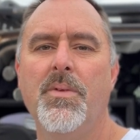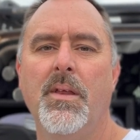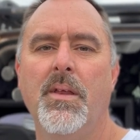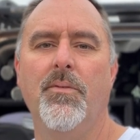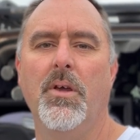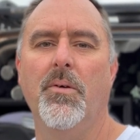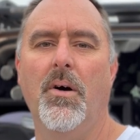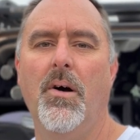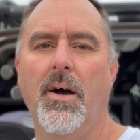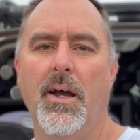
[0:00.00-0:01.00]
giving you
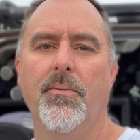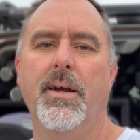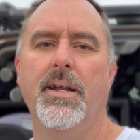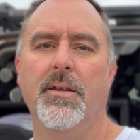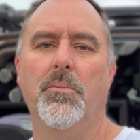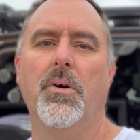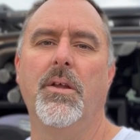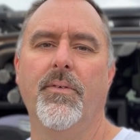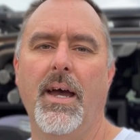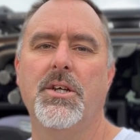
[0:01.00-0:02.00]
a higher reading than what
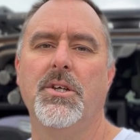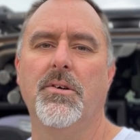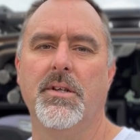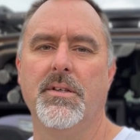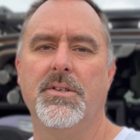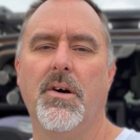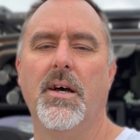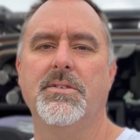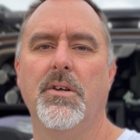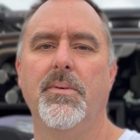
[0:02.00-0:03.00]
you've actually got in the
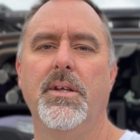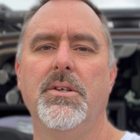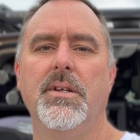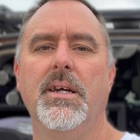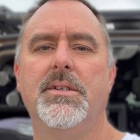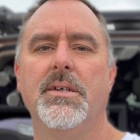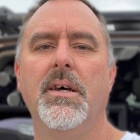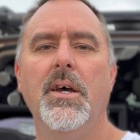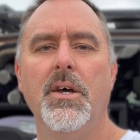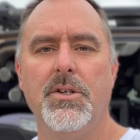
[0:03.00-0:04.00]
tire. So you really do need to
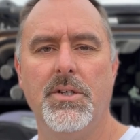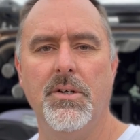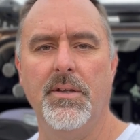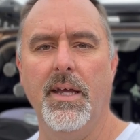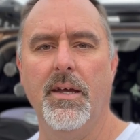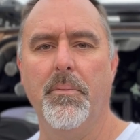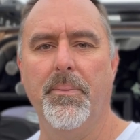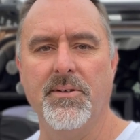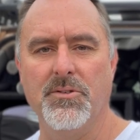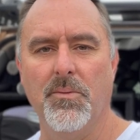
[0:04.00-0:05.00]
turn the air
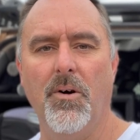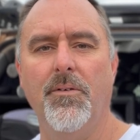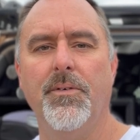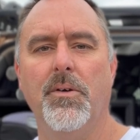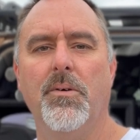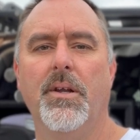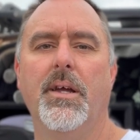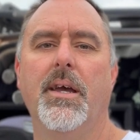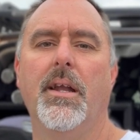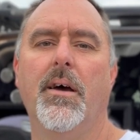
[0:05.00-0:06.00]
compressor off in order to
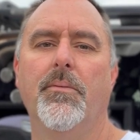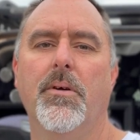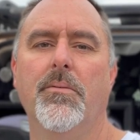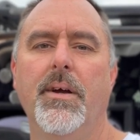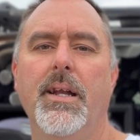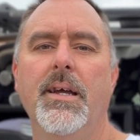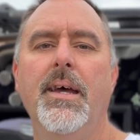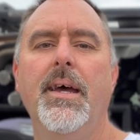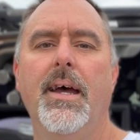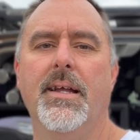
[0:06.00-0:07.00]
get a real reading.
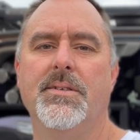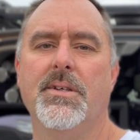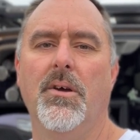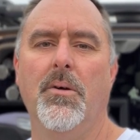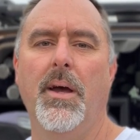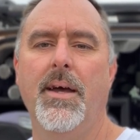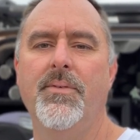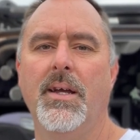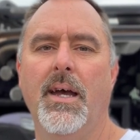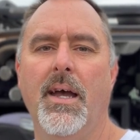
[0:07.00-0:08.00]
And so
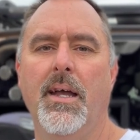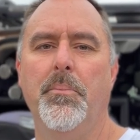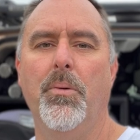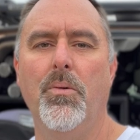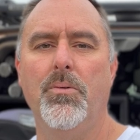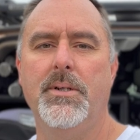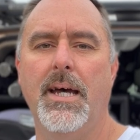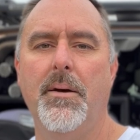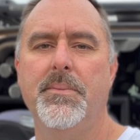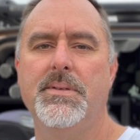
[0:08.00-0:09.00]
having a ball
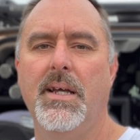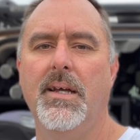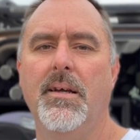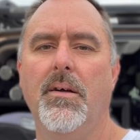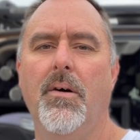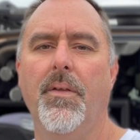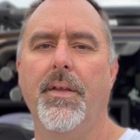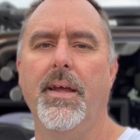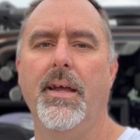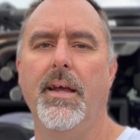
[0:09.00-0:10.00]
tap setting on
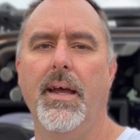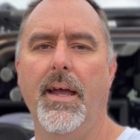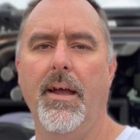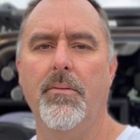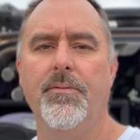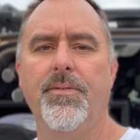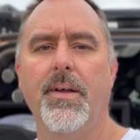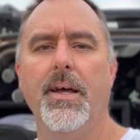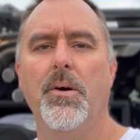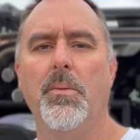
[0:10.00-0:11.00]
the air
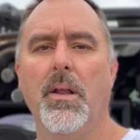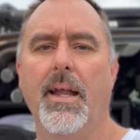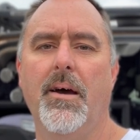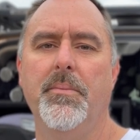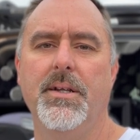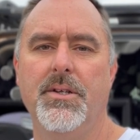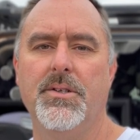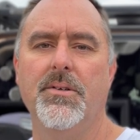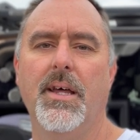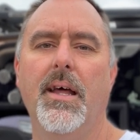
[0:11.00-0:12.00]
inflator will allow me to
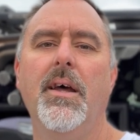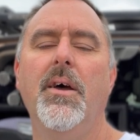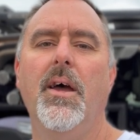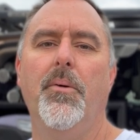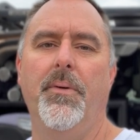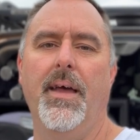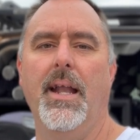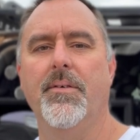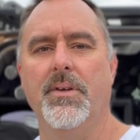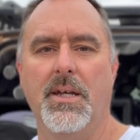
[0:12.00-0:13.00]
do that
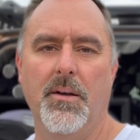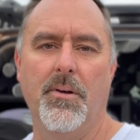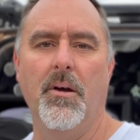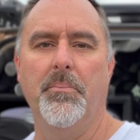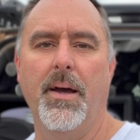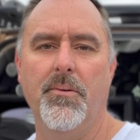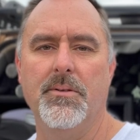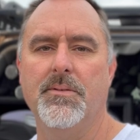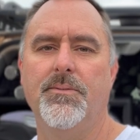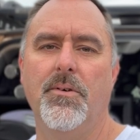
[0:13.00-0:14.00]
without having to keep going
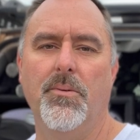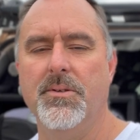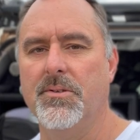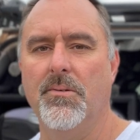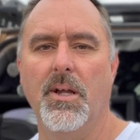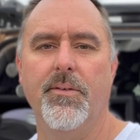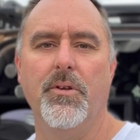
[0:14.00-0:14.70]
backwards and forwards and all over the